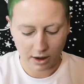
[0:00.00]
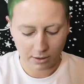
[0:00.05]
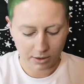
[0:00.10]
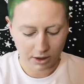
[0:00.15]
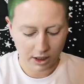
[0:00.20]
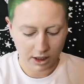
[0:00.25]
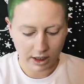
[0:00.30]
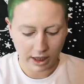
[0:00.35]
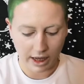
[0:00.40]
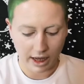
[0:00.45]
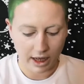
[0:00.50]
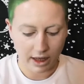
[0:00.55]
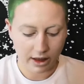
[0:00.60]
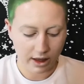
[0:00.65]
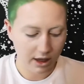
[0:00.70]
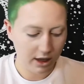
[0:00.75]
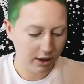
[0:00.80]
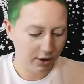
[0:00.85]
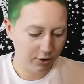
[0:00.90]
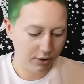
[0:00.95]
I'm going to
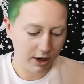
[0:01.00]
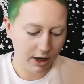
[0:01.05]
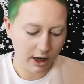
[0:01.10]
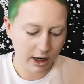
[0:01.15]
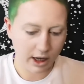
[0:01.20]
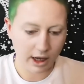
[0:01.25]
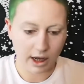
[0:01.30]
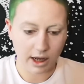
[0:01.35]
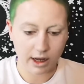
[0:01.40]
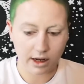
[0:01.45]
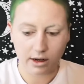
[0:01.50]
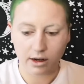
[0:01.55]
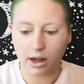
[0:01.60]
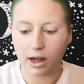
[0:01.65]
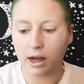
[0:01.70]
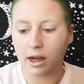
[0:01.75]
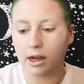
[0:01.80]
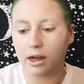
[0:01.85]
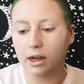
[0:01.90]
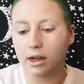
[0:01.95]
get the green
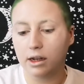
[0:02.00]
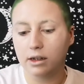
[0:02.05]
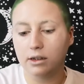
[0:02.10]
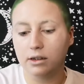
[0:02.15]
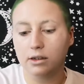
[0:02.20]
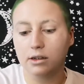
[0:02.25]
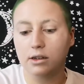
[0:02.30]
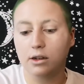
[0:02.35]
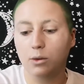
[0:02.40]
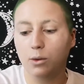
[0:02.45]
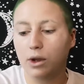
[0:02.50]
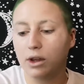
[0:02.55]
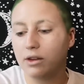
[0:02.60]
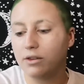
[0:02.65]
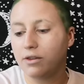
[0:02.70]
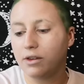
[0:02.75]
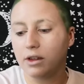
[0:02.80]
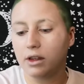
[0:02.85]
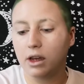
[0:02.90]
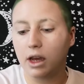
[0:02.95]
again, and
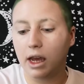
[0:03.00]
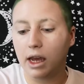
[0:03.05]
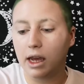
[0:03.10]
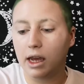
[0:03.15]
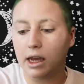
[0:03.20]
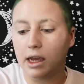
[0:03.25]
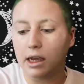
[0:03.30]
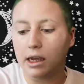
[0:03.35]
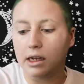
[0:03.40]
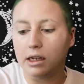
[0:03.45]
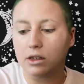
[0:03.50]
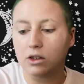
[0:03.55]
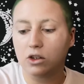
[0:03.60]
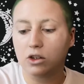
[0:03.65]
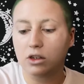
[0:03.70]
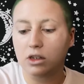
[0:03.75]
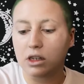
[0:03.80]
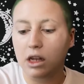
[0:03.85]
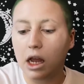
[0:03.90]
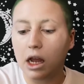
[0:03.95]
with a
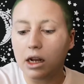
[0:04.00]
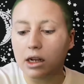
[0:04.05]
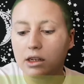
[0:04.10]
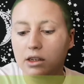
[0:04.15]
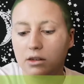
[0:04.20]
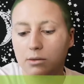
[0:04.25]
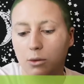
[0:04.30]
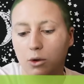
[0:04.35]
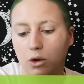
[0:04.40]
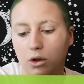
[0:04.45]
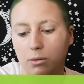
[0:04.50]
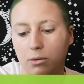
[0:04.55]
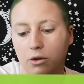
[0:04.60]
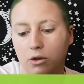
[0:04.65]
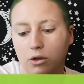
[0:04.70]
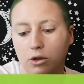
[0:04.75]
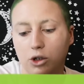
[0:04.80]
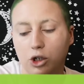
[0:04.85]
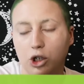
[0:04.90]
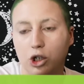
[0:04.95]
slightly smaller
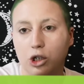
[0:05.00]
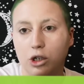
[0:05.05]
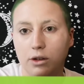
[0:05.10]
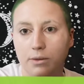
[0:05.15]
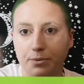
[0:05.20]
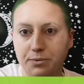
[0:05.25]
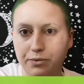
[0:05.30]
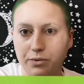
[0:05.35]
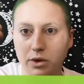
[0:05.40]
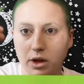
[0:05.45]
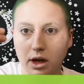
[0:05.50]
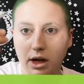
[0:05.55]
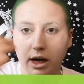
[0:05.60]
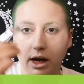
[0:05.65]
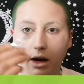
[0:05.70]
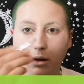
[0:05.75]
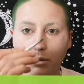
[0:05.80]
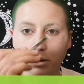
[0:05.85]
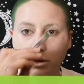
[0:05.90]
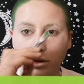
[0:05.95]
brush,
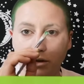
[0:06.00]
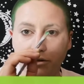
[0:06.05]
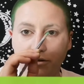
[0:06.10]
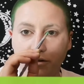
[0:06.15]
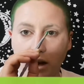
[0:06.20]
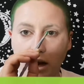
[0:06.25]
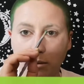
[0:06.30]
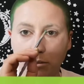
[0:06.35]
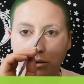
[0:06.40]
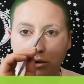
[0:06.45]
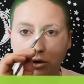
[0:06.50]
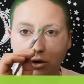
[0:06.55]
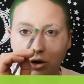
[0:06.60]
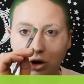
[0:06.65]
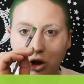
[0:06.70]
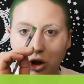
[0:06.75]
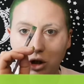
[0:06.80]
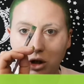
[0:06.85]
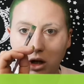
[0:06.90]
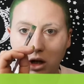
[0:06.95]
I'm doing a flat
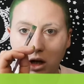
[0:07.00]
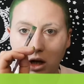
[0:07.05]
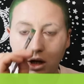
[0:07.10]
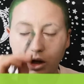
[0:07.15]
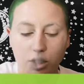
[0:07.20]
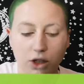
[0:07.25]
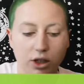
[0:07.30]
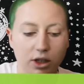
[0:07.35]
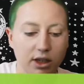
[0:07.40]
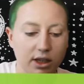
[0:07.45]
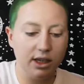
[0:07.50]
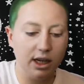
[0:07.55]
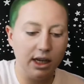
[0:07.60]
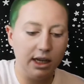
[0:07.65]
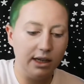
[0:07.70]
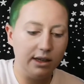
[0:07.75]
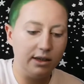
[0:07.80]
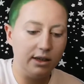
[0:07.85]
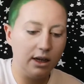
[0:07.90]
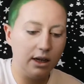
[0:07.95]
brush just because it's
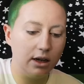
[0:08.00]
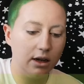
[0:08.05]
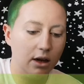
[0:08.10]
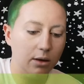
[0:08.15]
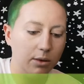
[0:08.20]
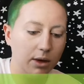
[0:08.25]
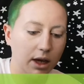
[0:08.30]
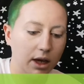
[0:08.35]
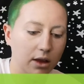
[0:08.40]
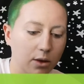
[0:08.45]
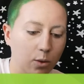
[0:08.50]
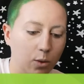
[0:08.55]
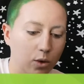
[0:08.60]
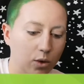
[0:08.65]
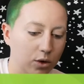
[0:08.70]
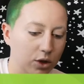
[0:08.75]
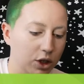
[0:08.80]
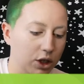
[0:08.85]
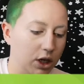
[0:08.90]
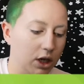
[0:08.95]
easier. I'm getting the
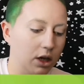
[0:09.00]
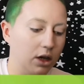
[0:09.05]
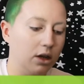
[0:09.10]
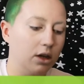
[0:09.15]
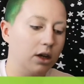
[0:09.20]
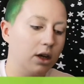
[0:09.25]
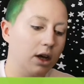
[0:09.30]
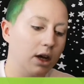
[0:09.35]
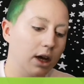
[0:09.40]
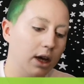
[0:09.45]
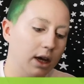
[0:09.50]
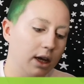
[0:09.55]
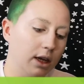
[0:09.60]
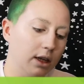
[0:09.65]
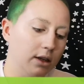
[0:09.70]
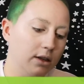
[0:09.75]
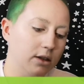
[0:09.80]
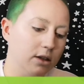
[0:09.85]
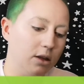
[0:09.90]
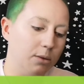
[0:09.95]
water
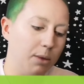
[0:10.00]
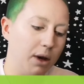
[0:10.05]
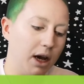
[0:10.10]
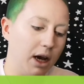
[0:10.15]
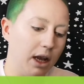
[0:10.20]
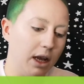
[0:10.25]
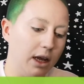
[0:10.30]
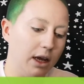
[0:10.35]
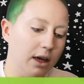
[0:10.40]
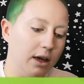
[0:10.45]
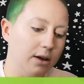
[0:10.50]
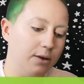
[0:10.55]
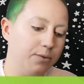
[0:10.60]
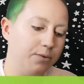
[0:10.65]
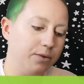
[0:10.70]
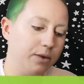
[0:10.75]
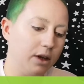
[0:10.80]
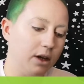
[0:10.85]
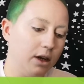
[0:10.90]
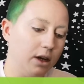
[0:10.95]
into the palette
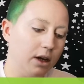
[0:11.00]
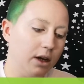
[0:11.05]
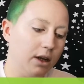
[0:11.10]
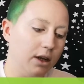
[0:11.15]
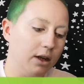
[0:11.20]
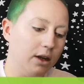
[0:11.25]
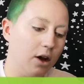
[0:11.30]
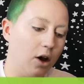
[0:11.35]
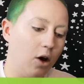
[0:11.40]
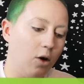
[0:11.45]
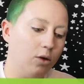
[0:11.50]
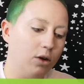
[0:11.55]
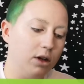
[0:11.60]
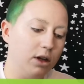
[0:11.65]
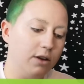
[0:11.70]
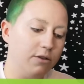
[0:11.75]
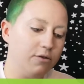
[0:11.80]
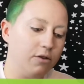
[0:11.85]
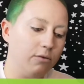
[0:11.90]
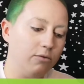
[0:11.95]
and
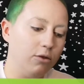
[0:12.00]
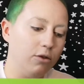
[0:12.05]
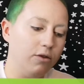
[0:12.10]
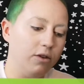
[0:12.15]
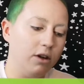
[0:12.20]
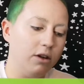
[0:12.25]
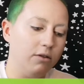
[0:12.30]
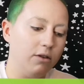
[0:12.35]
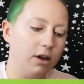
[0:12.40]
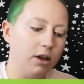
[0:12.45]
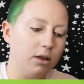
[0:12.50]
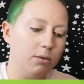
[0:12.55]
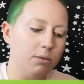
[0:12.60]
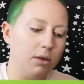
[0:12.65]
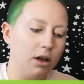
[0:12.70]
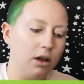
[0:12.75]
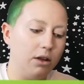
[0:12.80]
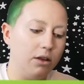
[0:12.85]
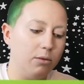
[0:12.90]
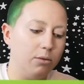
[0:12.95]
holding it from roughly around the
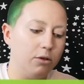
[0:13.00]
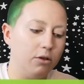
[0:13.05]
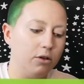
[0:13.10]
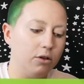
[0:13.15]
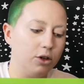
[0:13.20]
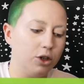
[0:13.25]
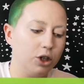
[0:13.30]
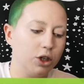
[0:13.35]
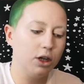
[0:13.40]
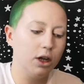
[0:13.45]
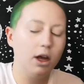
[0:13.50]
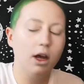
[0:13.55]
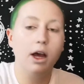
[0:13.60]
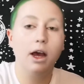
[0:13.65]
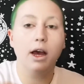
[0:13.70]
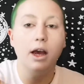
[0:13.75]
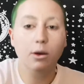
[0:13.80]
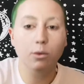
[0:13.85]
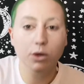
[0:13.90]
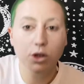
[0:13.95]
middle of the brush,
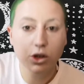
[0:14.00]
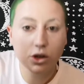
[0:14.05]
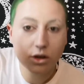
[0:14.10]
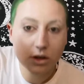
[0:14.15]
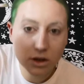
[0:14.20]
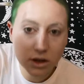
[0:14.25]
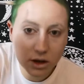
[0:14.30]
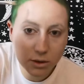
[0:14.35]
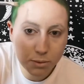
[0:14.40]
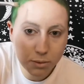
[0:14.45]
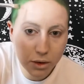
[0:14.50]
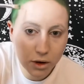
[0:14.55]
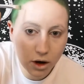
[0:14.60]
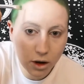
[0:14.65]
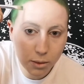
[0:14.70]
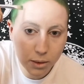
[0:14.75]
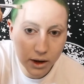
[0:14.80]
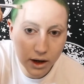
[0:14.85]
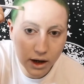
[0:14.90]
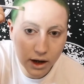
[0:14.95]
and we're just going to
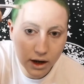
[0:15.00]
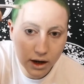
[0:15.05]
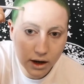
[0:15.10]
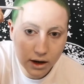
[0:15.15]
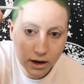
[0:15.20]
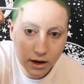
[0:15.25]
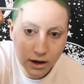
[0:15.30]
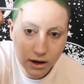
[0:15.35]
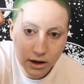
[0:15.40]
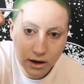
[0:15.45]
pop it